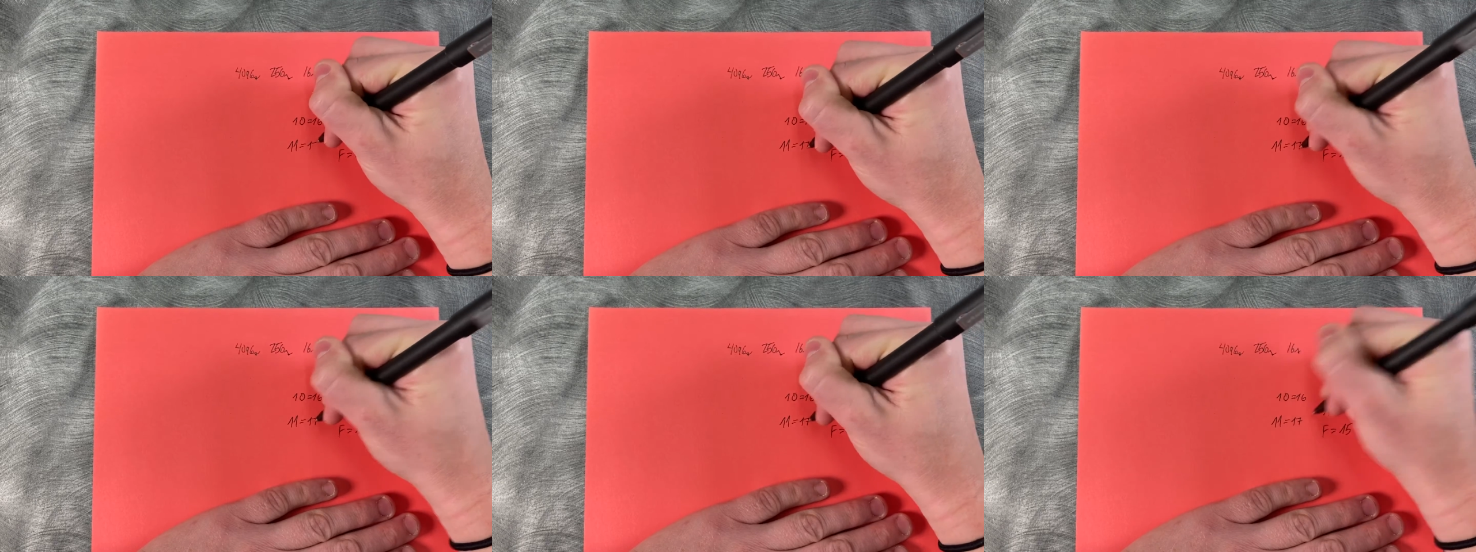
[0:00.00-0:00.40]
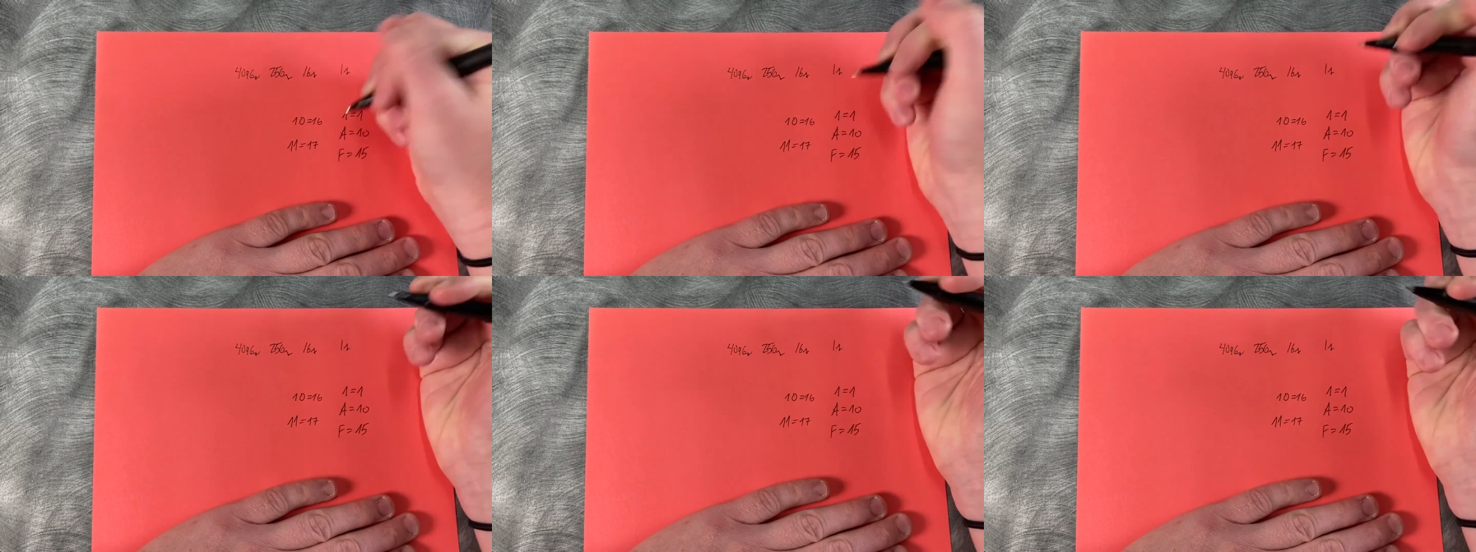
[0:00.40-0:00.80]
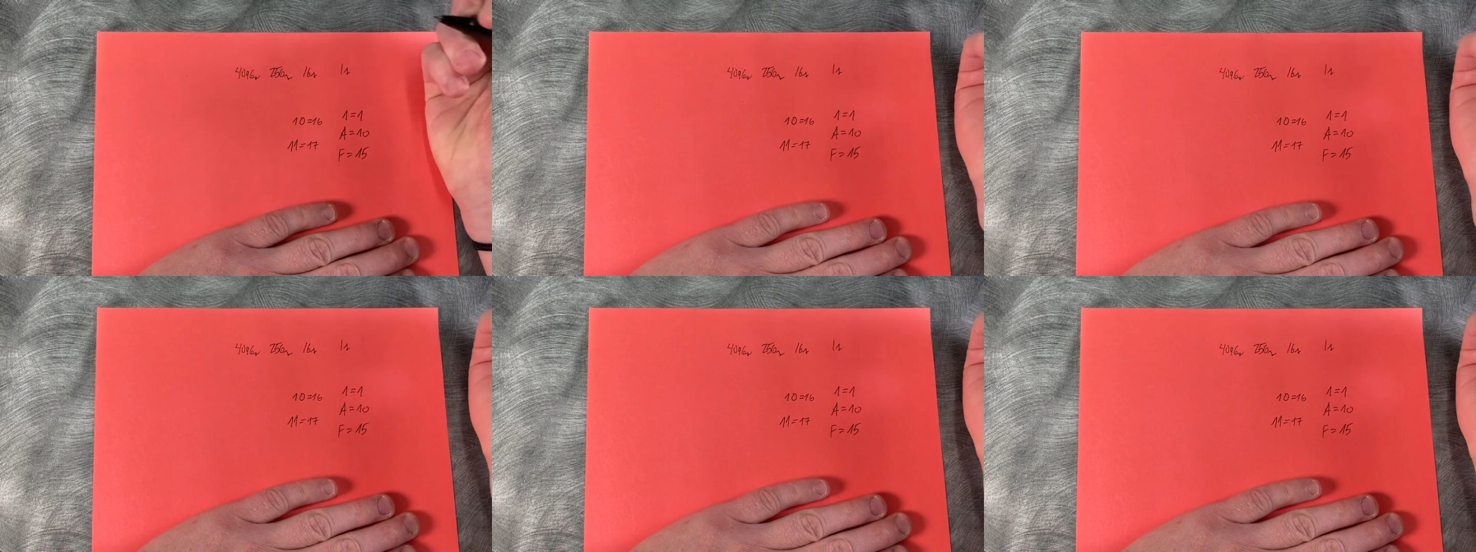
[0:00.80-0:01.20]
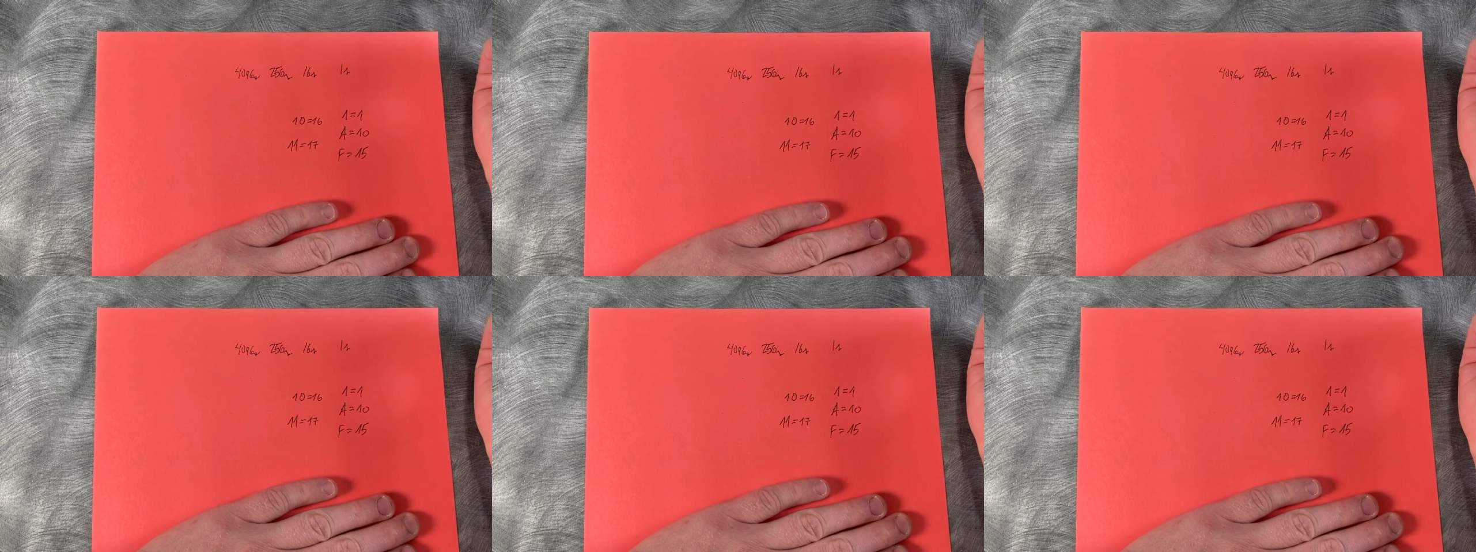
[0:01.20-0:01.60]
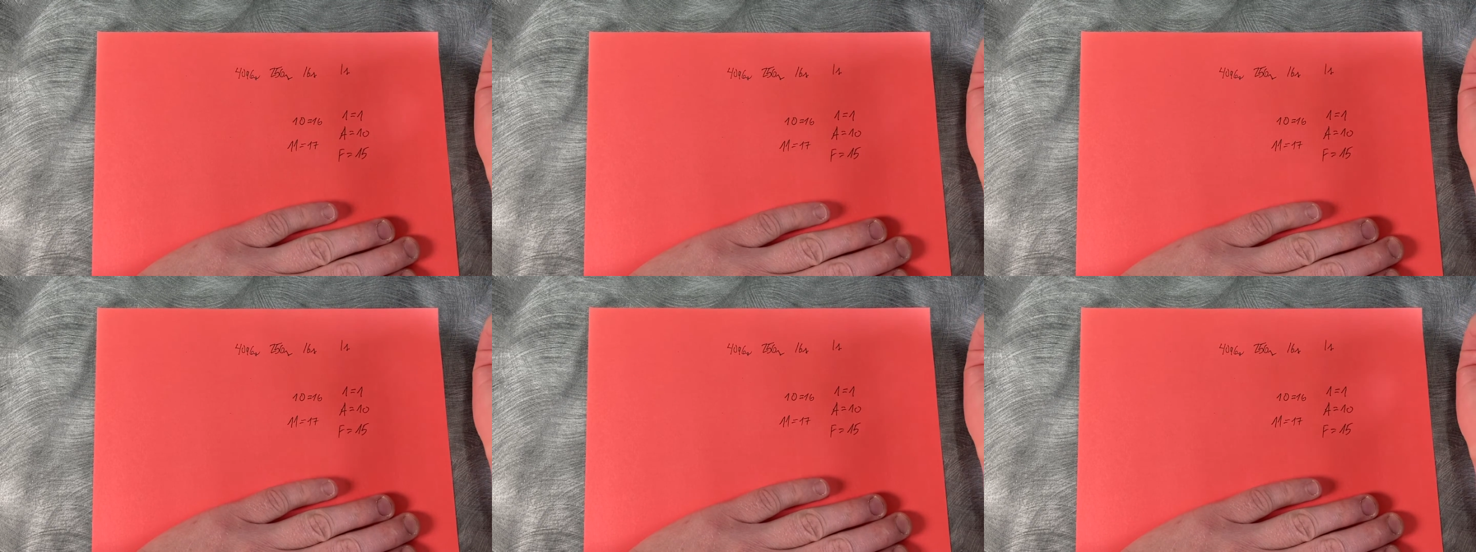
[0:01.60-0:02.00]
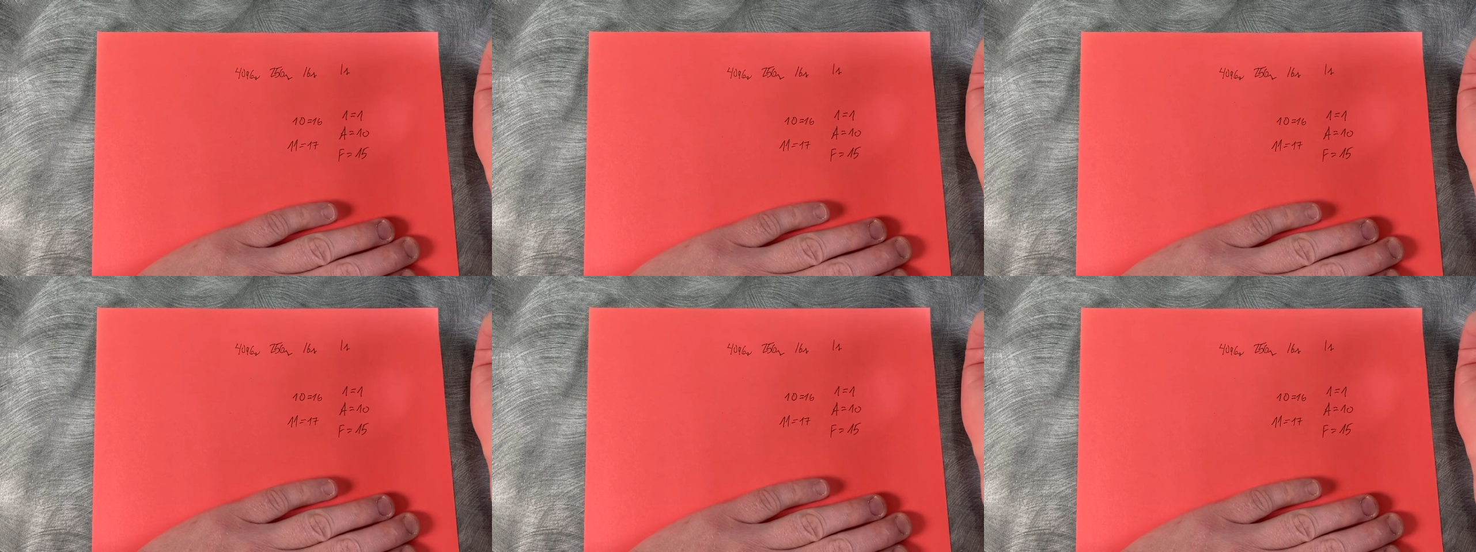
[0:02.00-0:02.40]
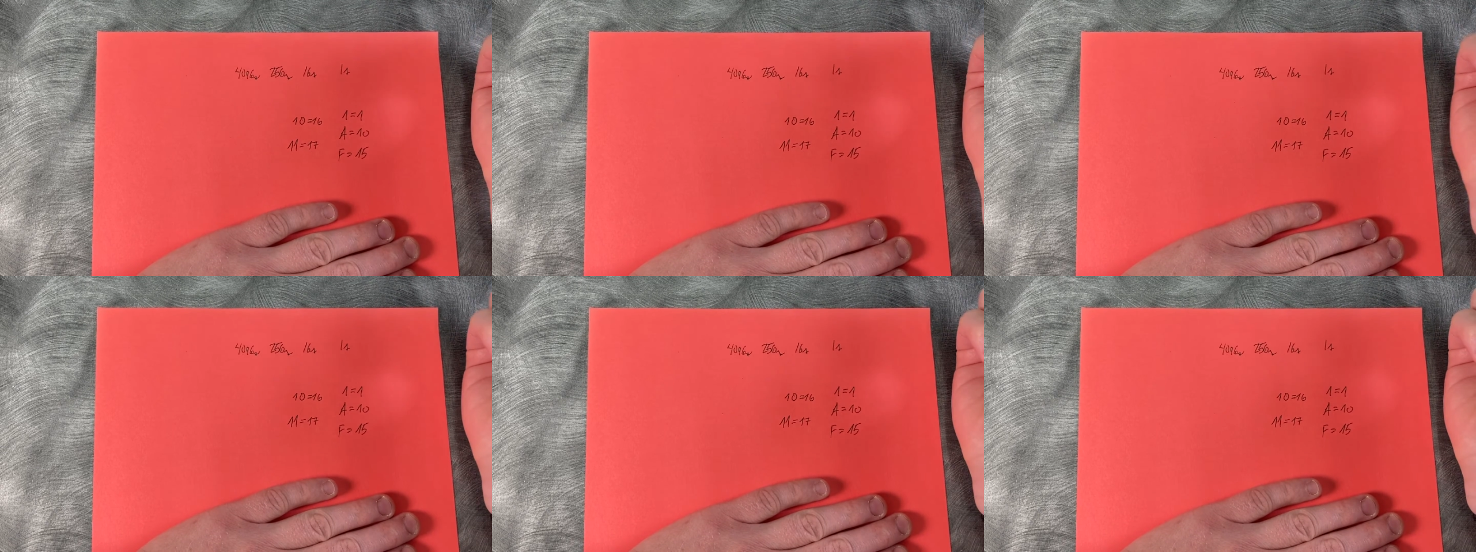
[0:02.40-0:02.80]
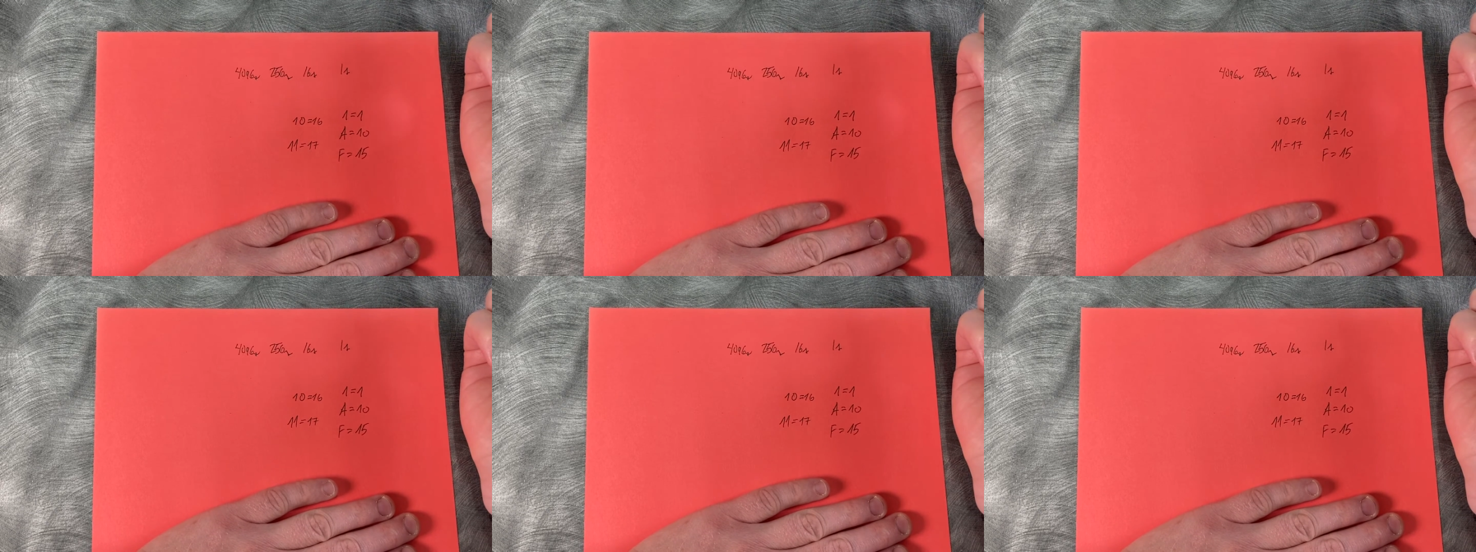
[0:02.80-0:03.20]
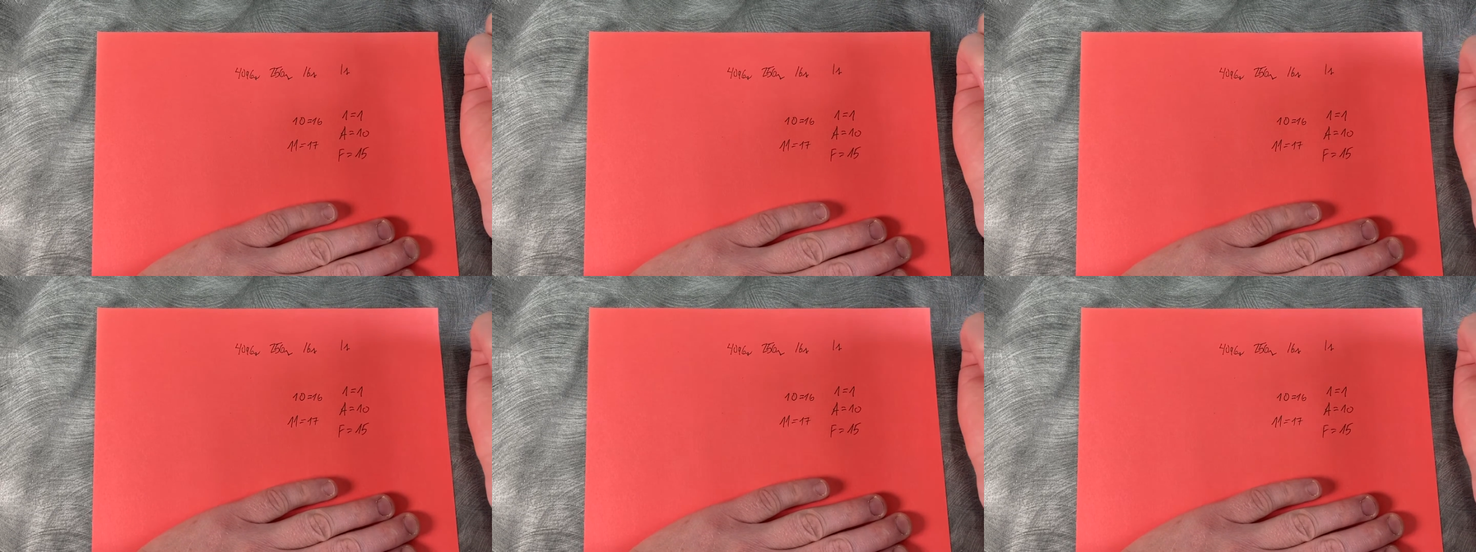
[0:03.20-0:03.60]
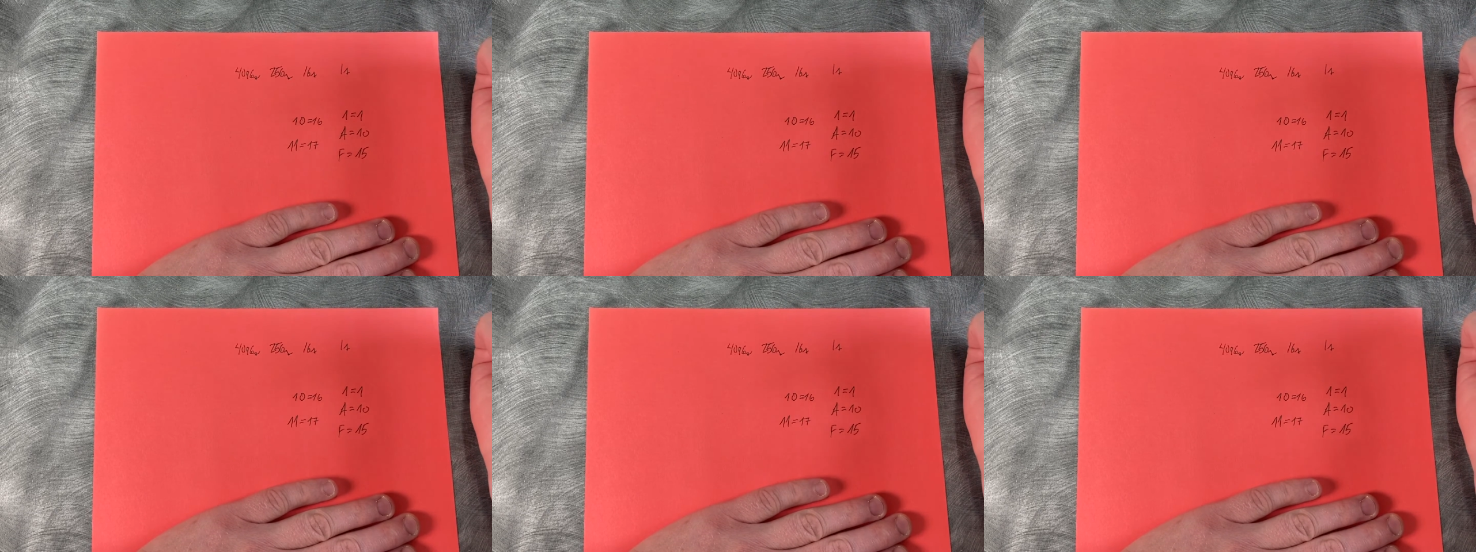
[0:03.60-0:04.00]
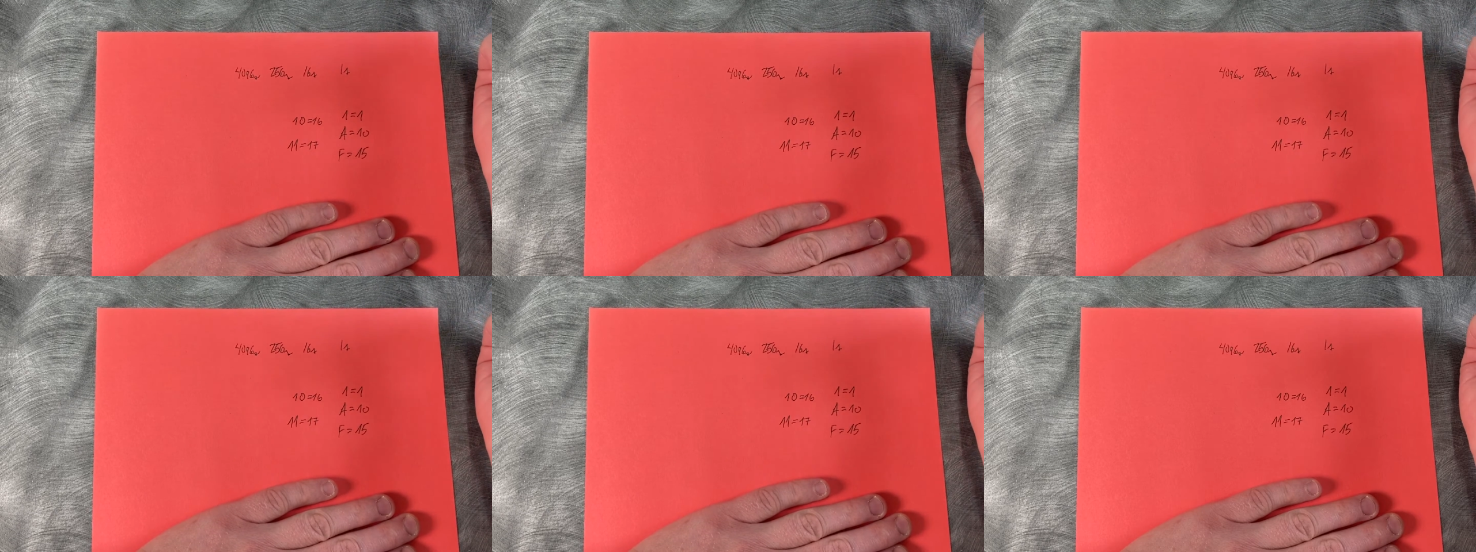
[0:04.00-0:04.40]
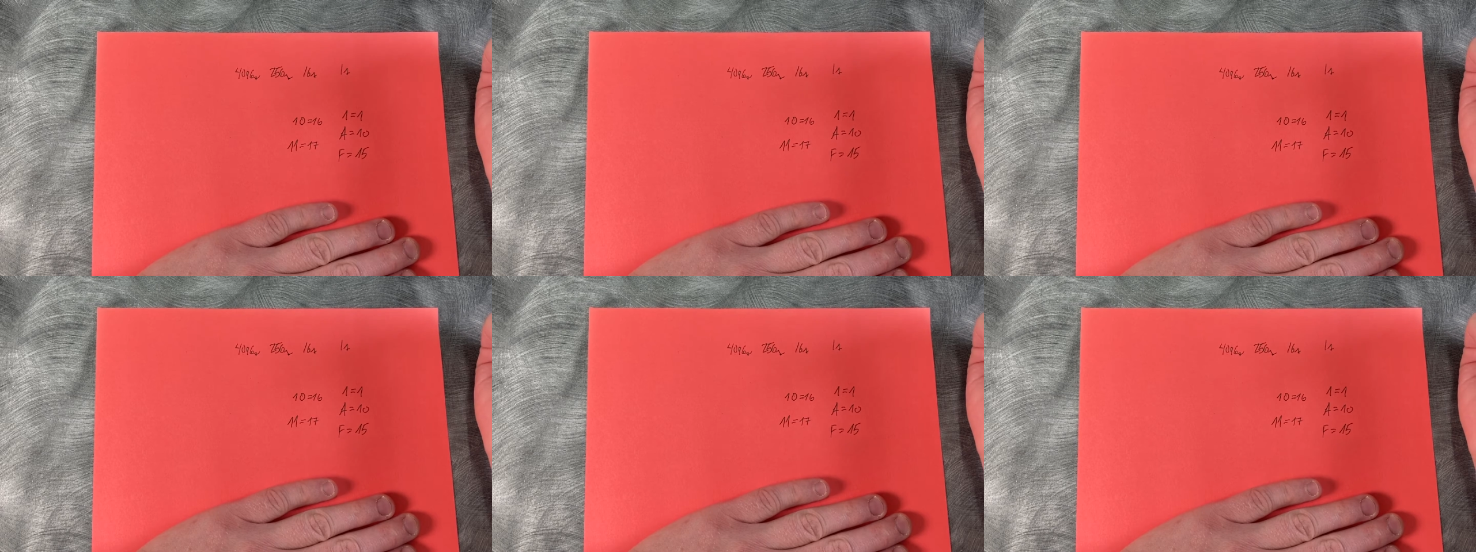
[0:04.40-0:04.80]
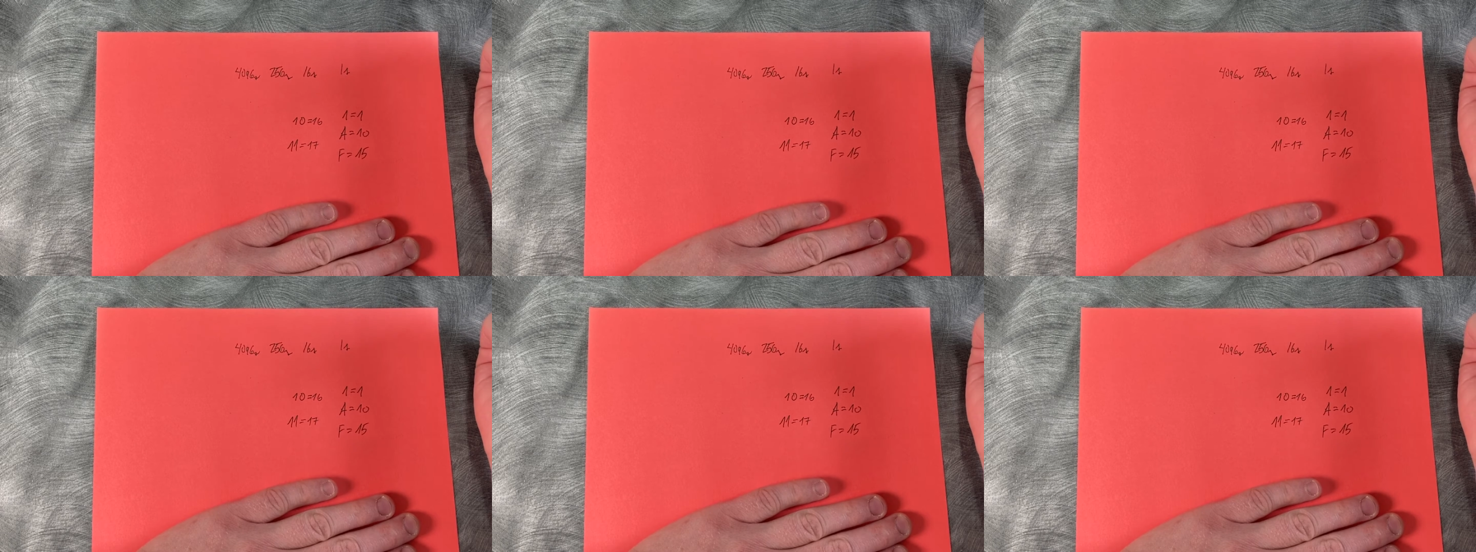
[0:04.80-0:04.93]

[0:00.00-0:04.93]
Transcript: (no speaker visible)